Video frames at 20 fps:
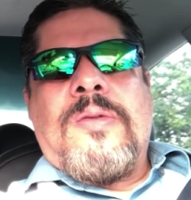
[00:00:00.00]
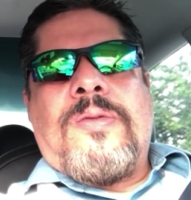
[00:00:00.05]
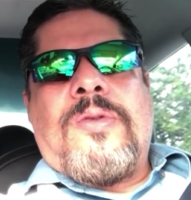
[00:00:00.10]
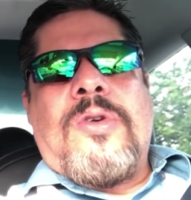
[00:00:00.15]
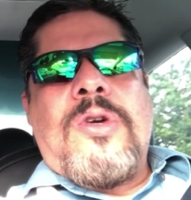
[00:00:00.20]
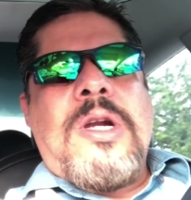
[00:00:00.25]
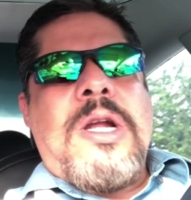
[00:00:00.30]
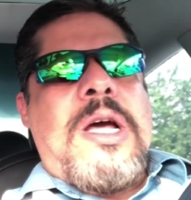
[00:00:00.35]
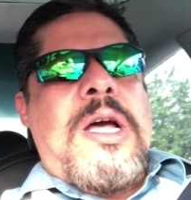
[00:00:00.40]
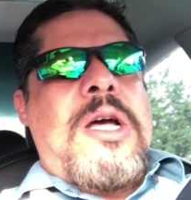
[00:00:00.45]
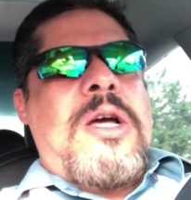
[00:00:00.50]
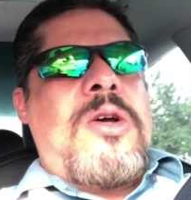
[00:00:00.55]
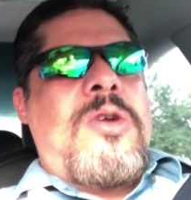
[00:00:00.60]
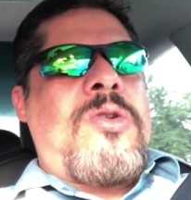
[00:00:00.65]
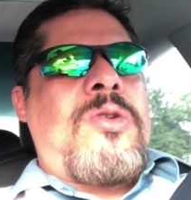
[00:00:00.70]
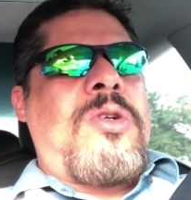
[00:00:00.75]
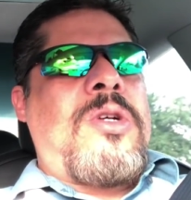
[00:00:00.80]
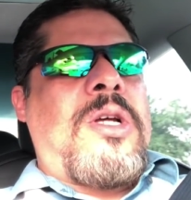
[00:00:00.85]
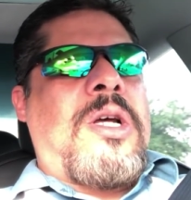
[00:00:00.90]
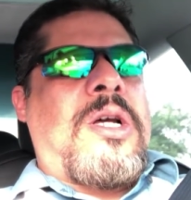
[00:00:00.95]
For
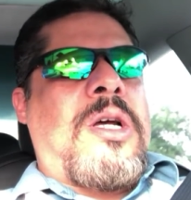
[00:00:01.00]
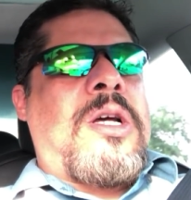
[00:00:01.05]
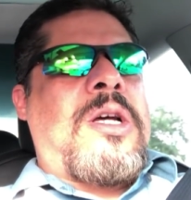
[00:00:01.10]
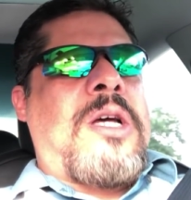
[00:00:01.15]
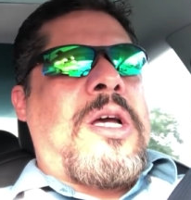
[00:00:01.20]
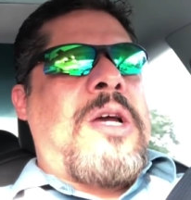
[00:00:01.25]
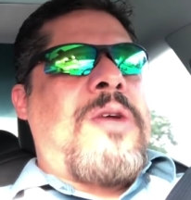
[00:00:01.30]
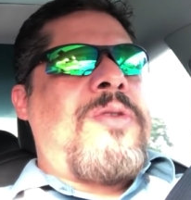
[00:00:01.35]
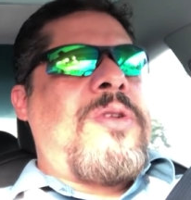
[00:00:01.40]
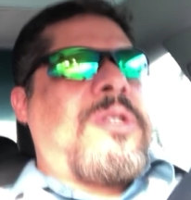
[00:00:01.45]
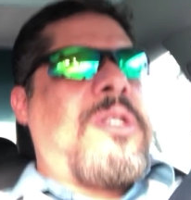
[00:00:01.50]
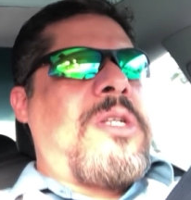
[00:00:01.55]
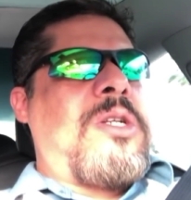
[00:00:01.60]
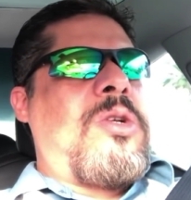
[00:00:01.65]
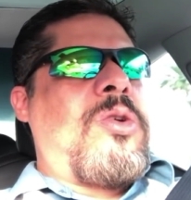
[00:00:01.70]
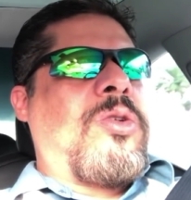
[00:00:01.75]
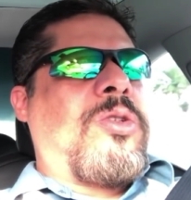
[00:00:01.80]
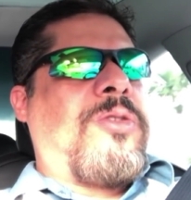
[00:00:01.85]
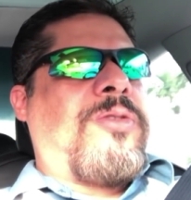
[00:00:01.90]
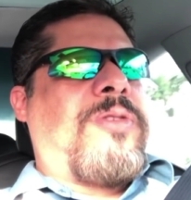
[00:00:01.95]
now,
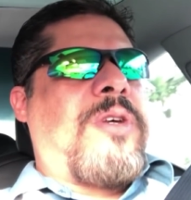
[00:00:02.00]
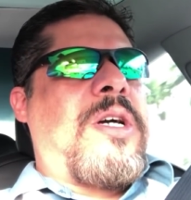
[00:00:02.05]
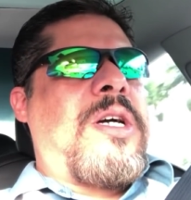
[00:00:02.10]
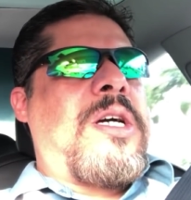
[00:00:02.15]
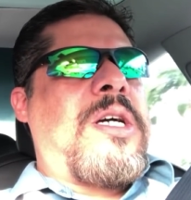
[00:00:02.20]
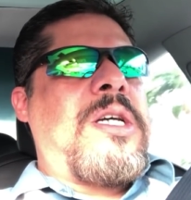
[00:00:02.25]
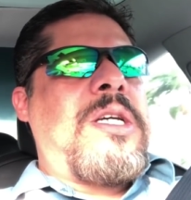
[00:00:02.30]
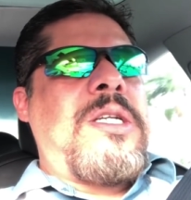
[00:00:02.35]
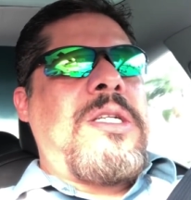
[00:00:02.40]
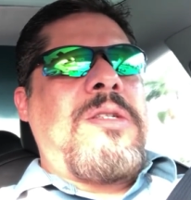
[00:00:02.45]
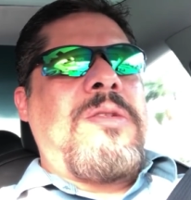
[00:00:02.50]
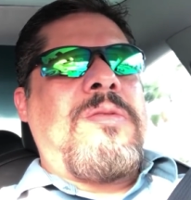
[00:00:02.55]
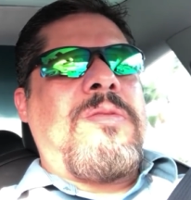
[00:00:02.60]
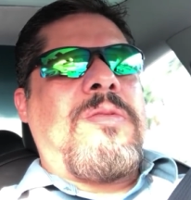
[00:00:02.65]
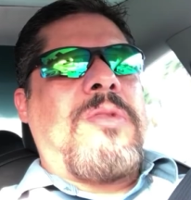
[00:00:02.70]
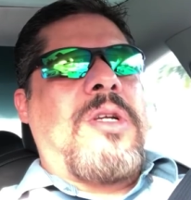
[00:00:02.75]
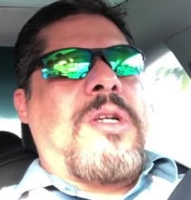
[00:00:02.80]
everything looks fine.